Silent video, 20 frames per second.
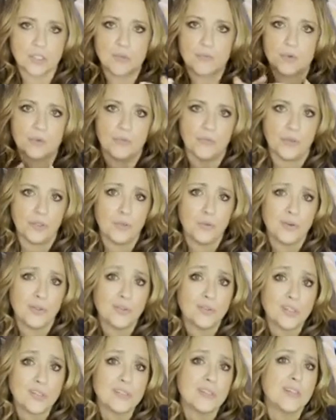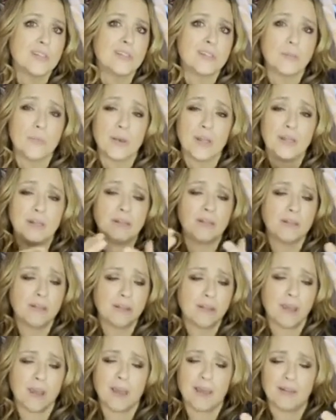for food or you just need somebody to
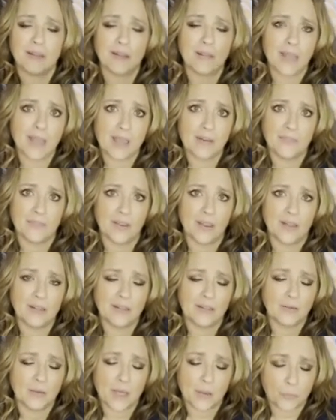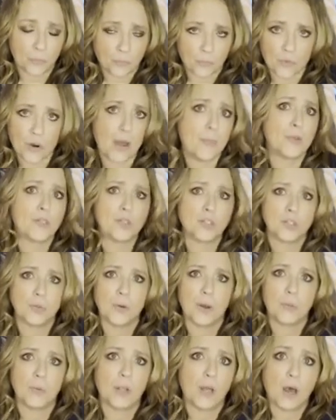look at and laugh at, I promise you
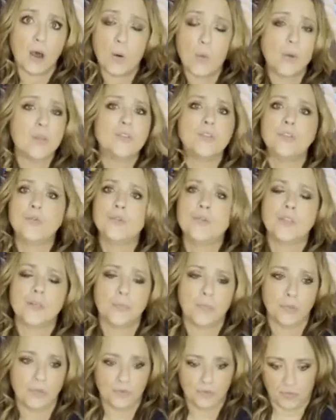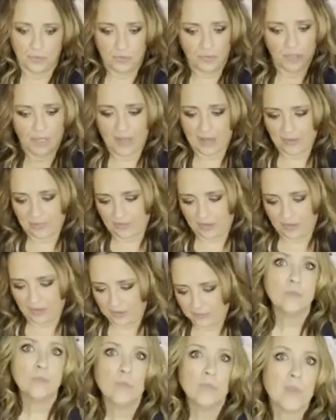I will always do something for you to laugh
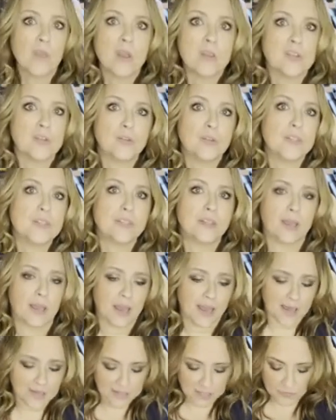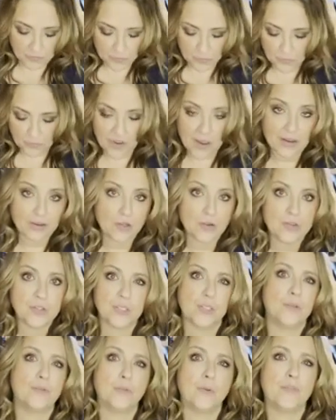at. So listen, guys, if you find
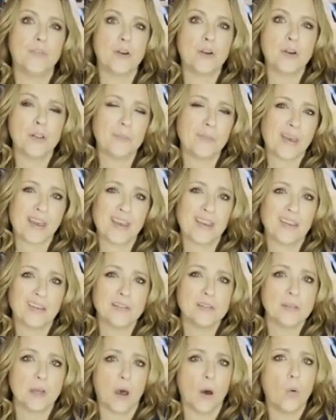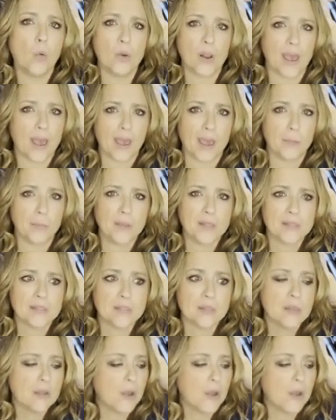yourself reverting back into old habits,